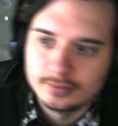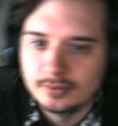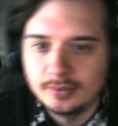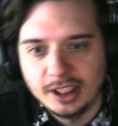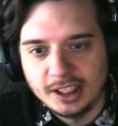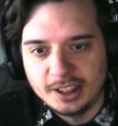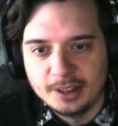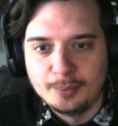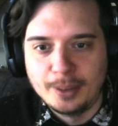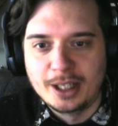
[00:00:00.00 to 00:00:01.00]
Man, and the
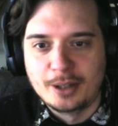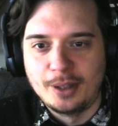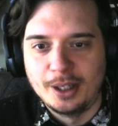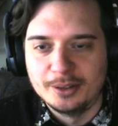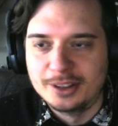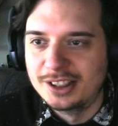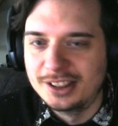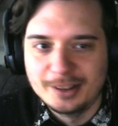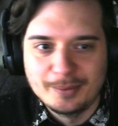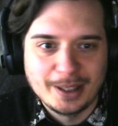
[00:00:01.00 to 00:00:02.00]
background,
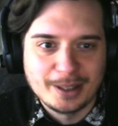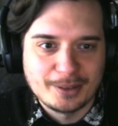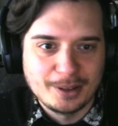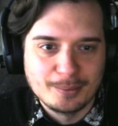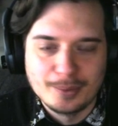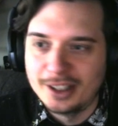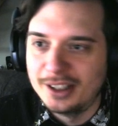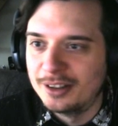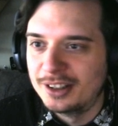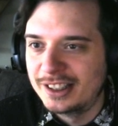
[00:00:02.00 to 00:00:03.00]
the background plane.
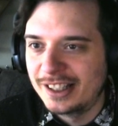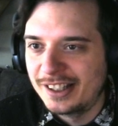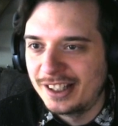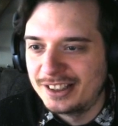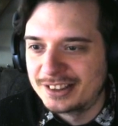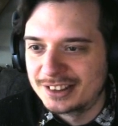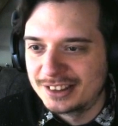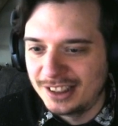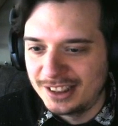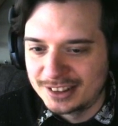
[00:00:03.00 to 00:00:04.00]
Oh, that is
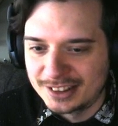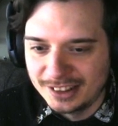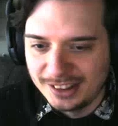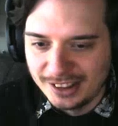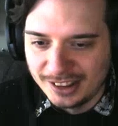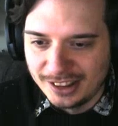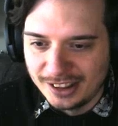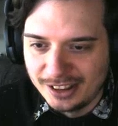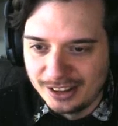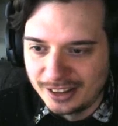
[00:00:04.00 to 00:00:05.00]

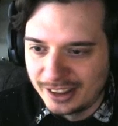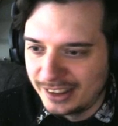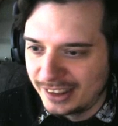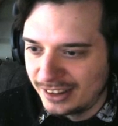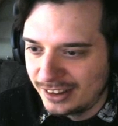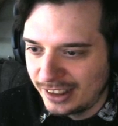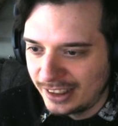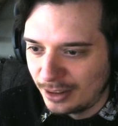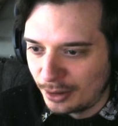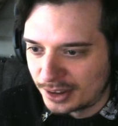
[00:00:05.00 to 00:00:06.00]
okay. That it
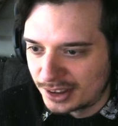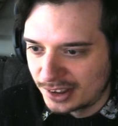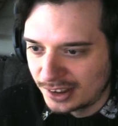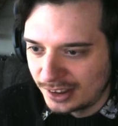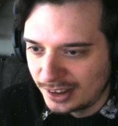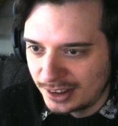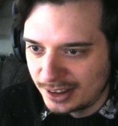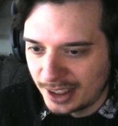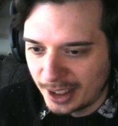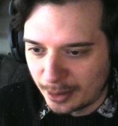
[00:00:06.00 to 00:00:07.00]
looks
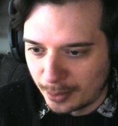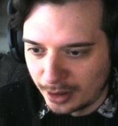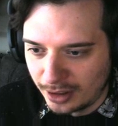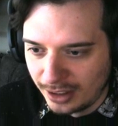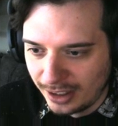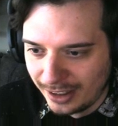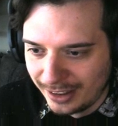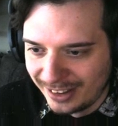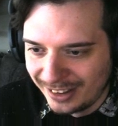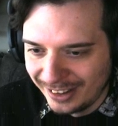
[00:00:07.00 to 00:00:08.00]
terrible.
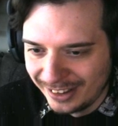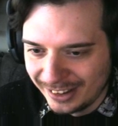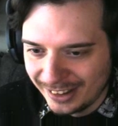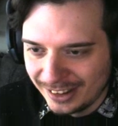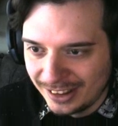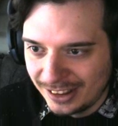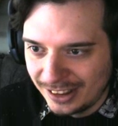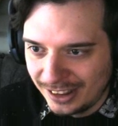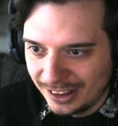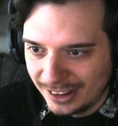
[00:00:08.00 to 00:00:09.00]

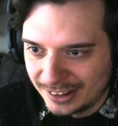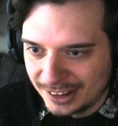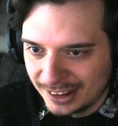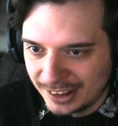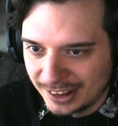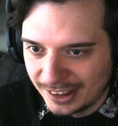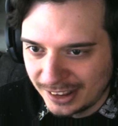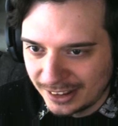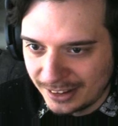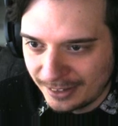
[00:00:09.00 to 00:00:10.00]
I think, yeah,
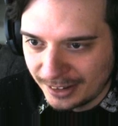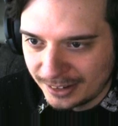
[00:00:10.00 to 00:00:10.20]
there we go.